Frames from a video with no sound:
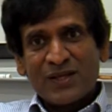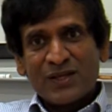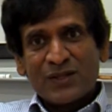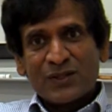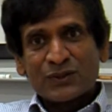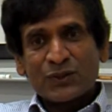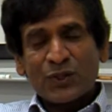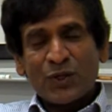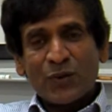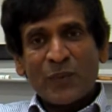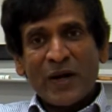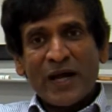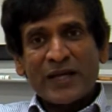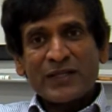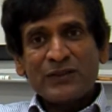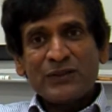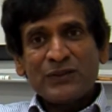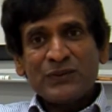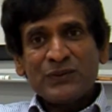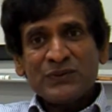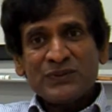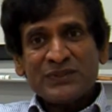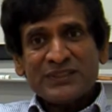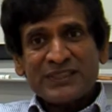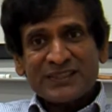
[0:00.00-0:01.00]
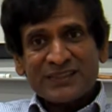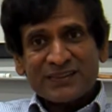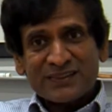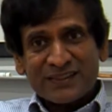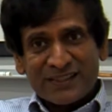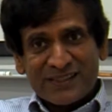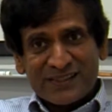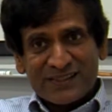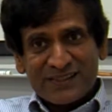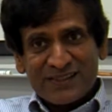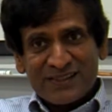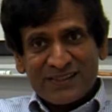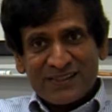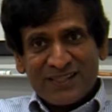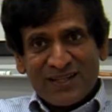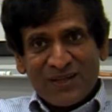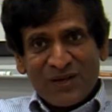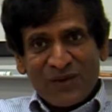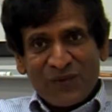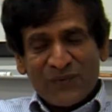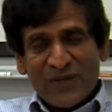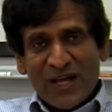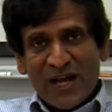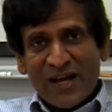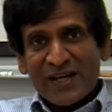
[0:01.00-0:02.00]
So by using this,
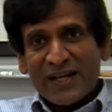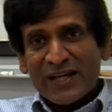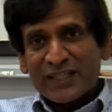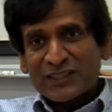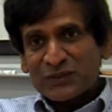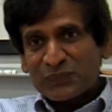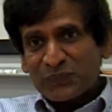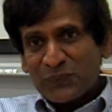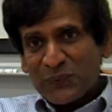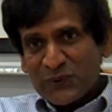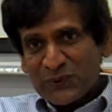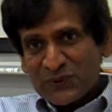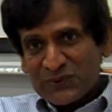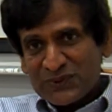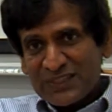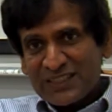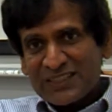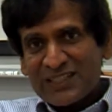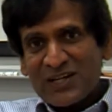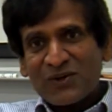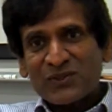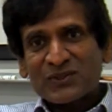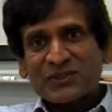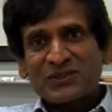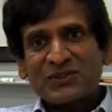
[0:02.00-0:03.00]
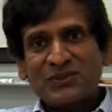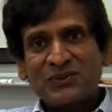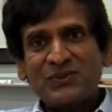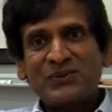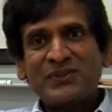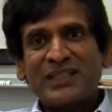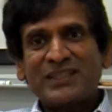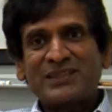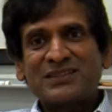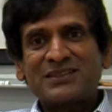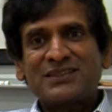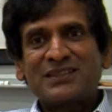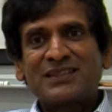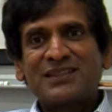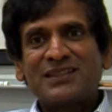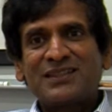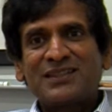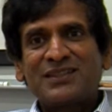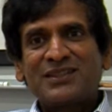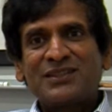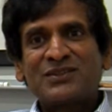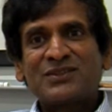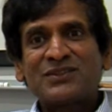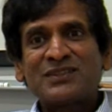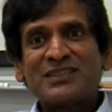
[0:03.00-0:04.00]
we are exposing our students
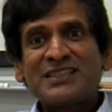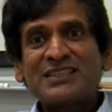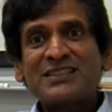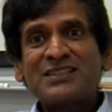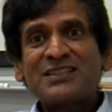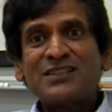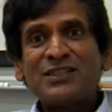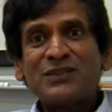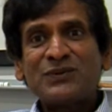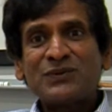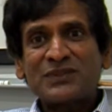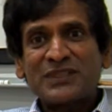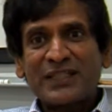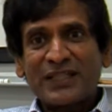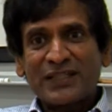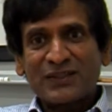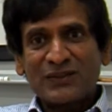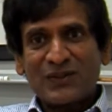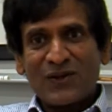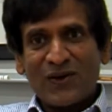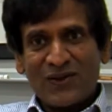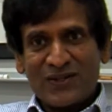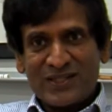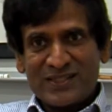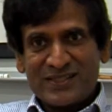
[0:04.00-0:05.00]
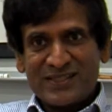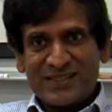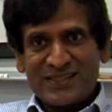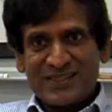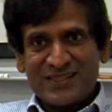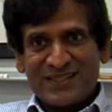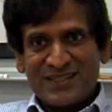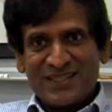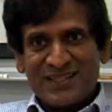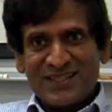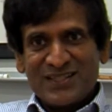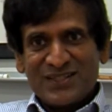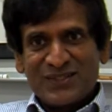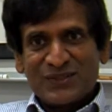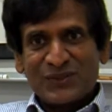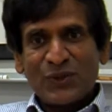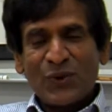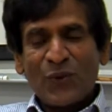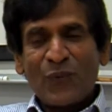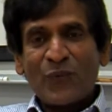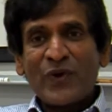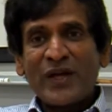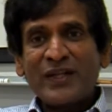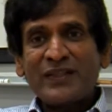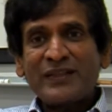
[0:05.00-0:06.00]
to this new technology.
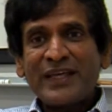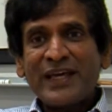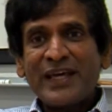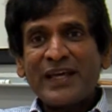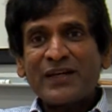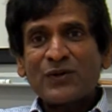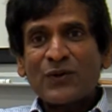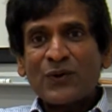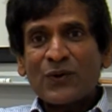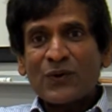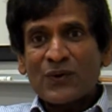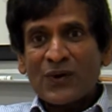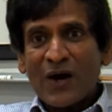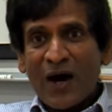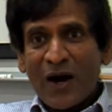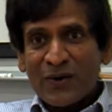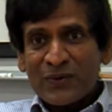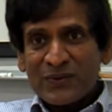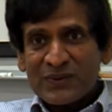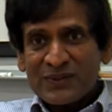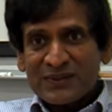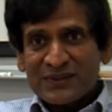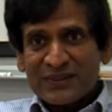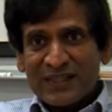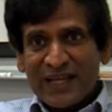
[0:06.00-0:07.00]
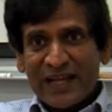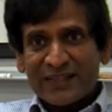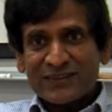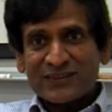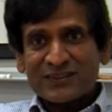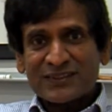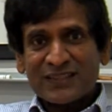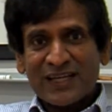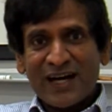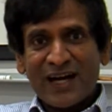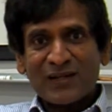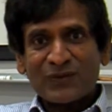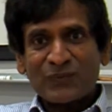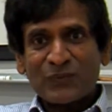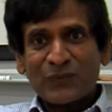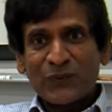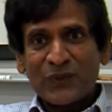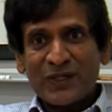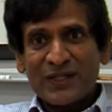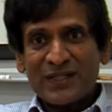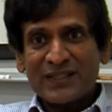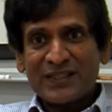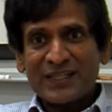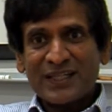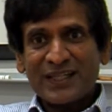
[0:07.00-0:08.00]
So when they go out and start
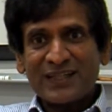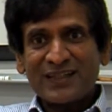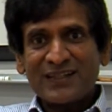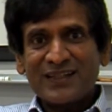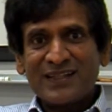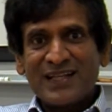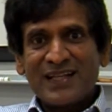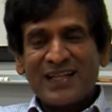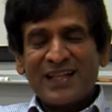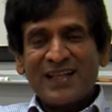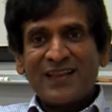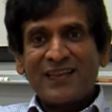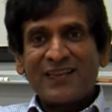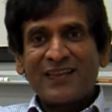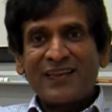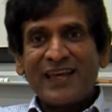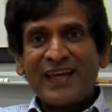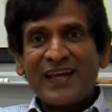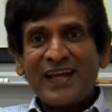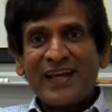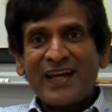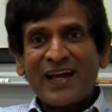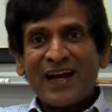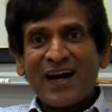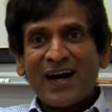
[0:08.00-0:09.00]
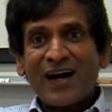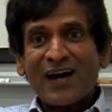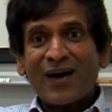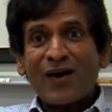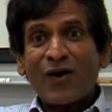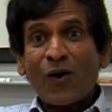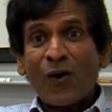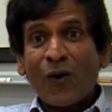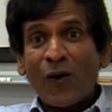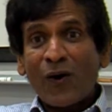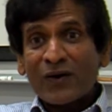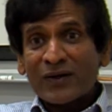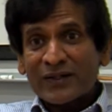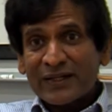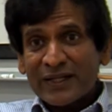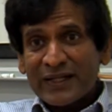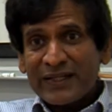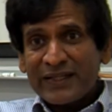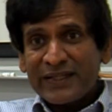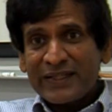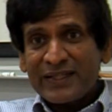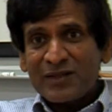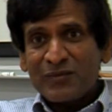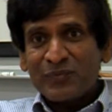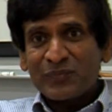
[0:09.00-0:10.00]
working, they are
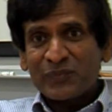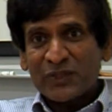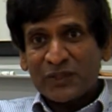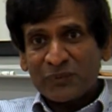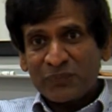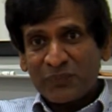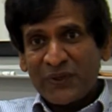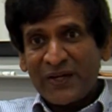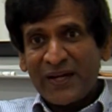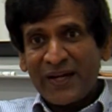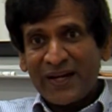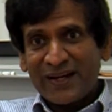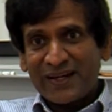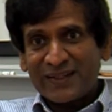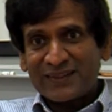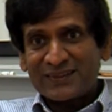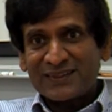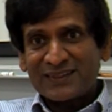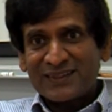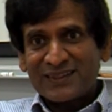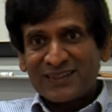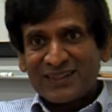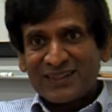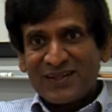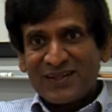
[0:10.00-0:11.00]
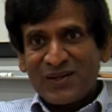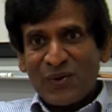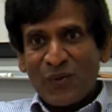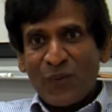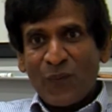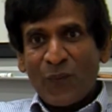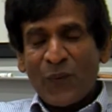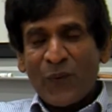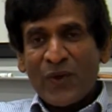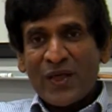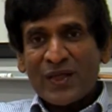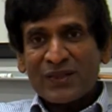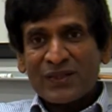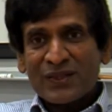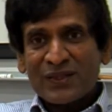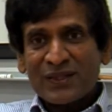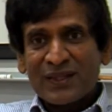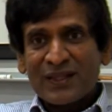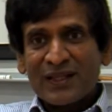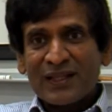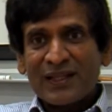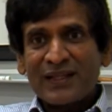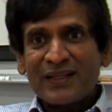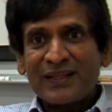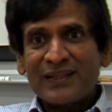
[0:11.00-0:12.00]
already prepared with
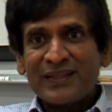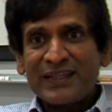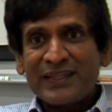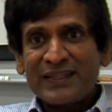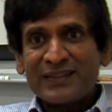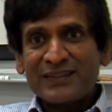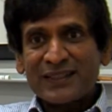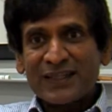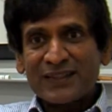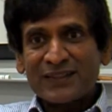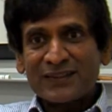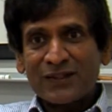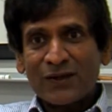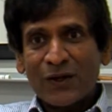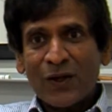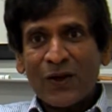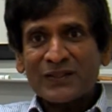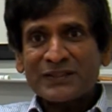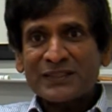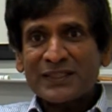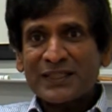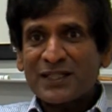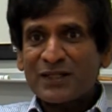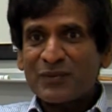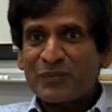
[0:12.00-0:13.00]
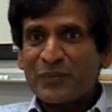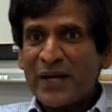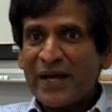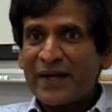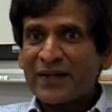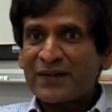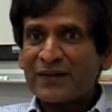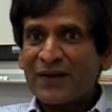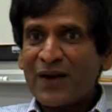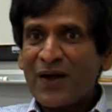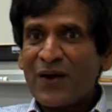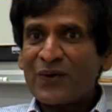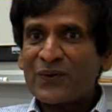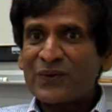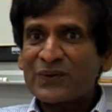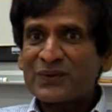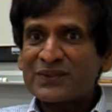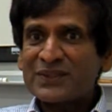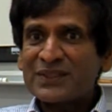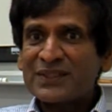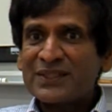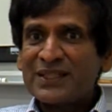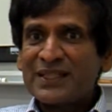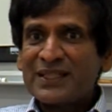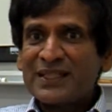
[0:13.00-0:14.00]
the technological
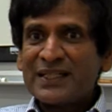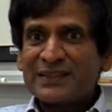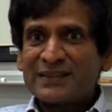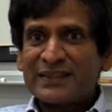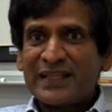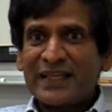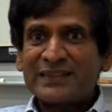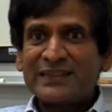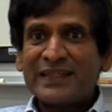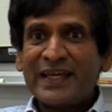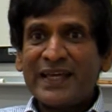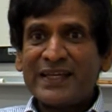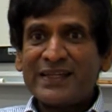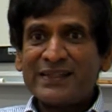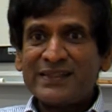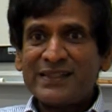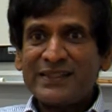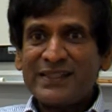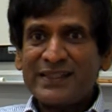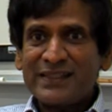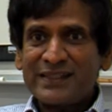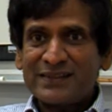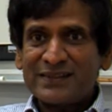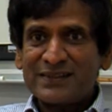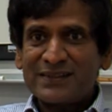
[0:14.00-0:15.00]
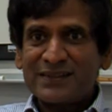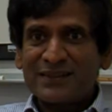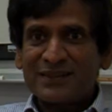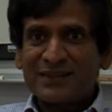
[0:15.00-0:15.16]
background that they need.